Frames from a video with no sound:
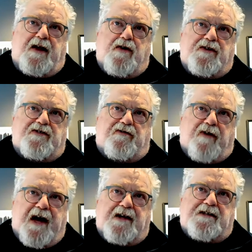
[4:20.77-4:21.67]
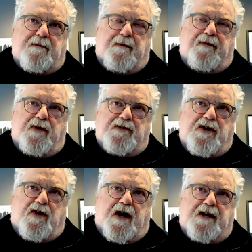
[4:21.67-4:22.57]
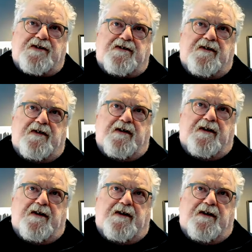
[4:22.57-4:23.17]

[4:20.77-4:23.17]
could strand some of those costs,